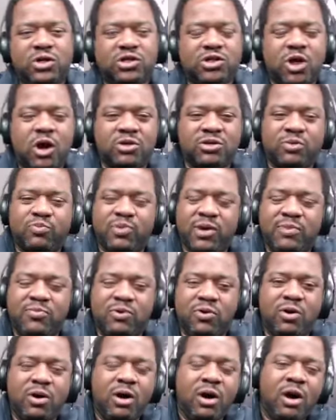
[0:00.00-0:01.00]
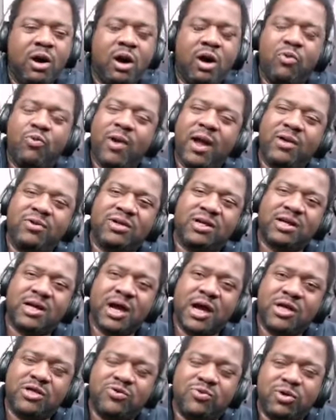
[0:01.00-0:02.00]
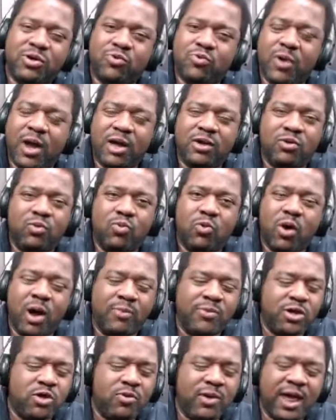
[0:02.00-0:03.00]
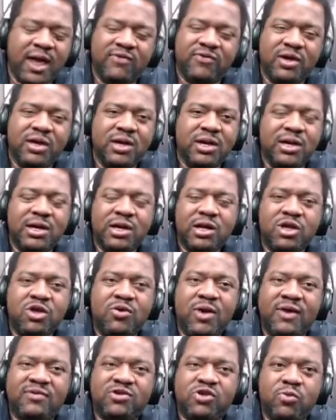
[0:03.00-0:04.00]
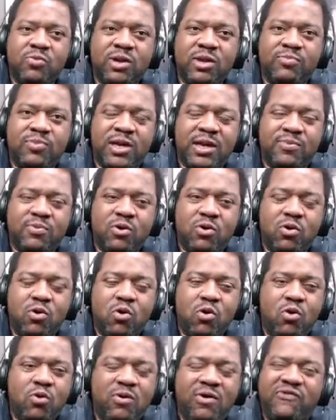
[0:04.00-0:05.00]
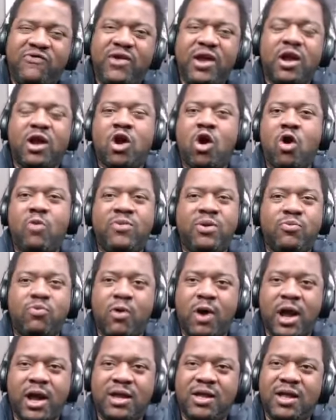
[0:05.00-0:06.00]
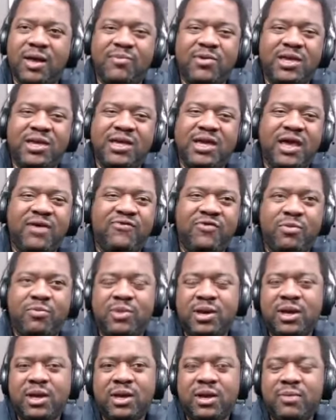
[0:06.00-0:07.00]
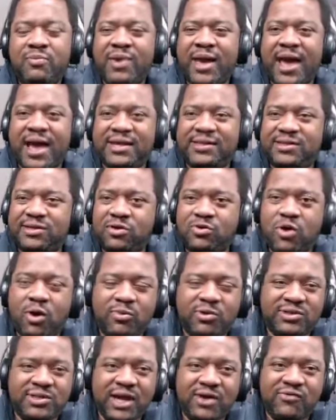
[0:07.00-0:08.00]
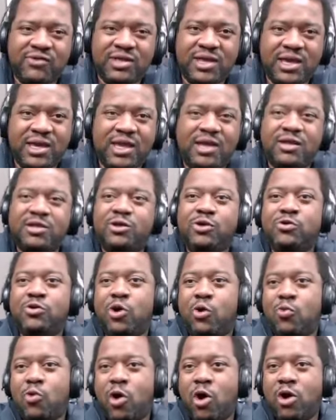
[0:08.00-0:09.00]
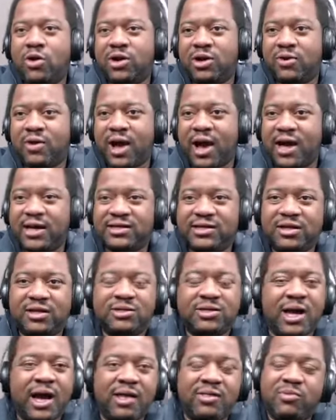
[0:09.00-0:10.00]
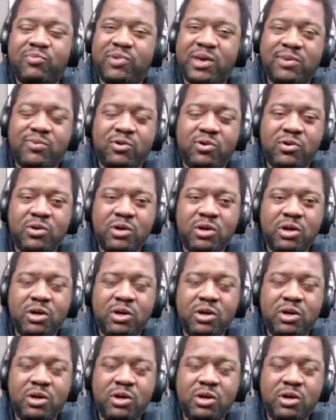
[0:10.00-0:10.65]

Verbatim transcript: could talk to people around the country and around the world. I mean, you have you have so many people who, who revere Kobe Bryant. I mean, give him passes on almost everything. He can do no wrong in their eyes. Then there's other people